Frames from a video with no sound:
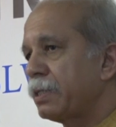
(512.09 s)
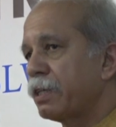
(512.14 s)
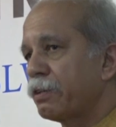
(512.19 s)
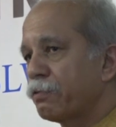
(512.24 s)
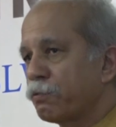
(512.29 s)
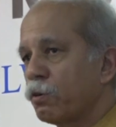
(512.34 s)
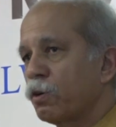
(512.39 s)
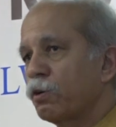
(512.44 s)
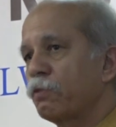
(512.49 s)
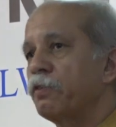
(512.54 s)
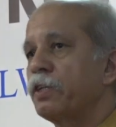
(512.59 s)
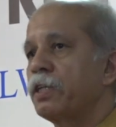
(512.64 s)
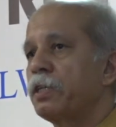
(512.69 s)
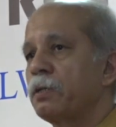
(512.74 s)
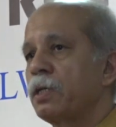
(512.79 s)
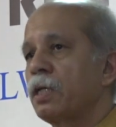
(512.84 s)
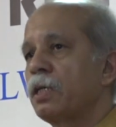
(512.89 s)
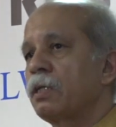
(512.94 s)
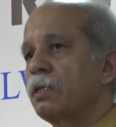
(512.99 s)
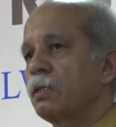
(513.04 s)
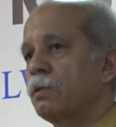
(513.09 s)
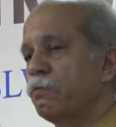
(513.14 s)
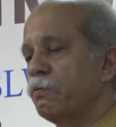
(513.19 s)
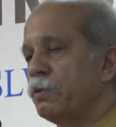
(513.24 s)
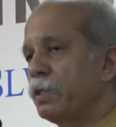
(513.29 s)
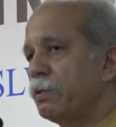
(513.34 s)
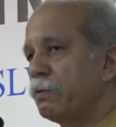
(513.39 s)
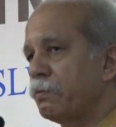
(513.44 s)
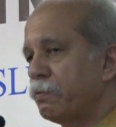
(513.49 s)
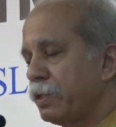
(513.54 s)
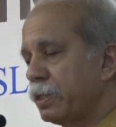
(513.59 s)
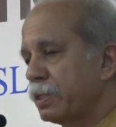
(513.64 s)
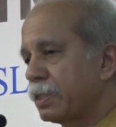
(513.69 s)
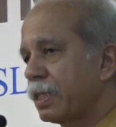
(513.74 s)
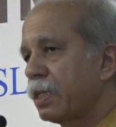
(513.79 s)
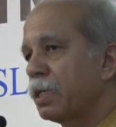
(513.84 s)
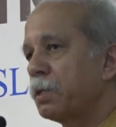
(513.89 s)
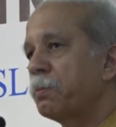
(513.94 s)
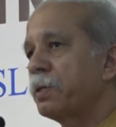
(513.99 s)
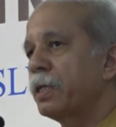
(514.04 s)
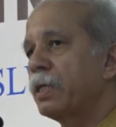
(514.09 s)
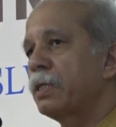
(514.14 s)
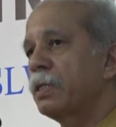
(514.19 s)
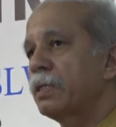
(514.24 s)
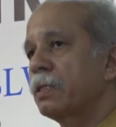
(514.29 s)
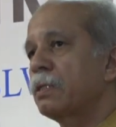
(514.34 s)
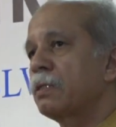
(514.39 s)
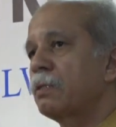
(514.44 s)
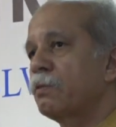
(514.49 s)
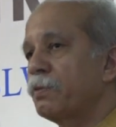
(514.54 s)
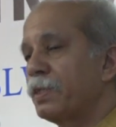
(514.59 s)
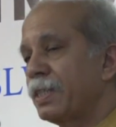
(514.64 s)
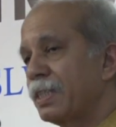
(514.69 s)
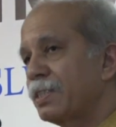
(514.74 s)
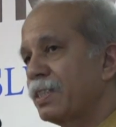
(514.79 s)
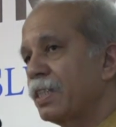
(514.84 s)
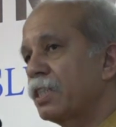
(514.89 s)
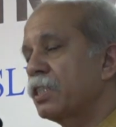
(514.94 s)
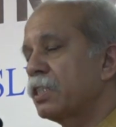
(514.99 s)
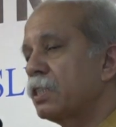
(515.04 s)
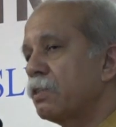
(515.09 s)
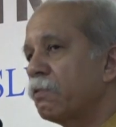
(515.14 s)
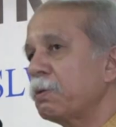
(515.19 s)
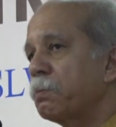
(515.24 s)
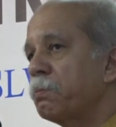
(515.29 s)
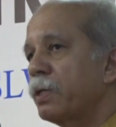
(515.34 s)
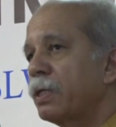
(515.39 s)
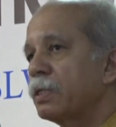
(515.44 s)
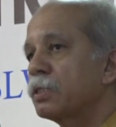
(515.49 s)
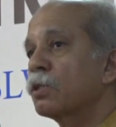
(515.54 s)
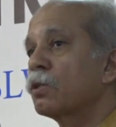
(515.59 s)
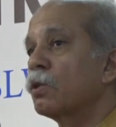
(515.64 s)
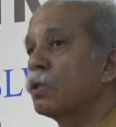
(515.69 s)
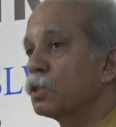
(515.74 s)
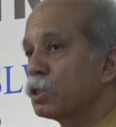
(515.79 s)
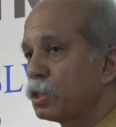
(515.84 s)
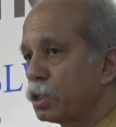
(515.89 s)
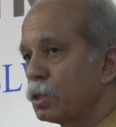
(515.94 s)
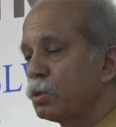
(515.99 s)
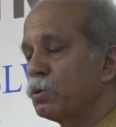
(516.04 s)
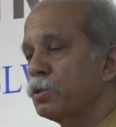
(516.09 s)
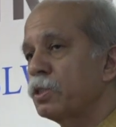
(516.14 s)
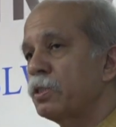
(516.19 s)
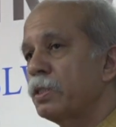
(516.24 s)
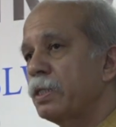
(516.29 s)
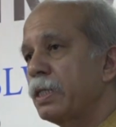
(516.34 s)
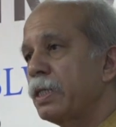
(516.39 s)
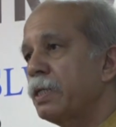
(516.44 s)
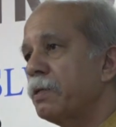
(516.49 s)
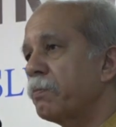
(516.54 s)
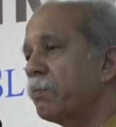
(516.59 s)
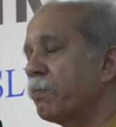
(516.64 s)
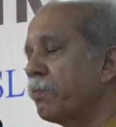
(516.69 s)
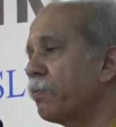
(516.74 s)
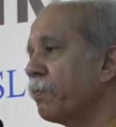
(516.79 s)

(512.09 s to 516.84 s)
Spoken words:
Therefore, we celebrate 26th November as a Constitution Day.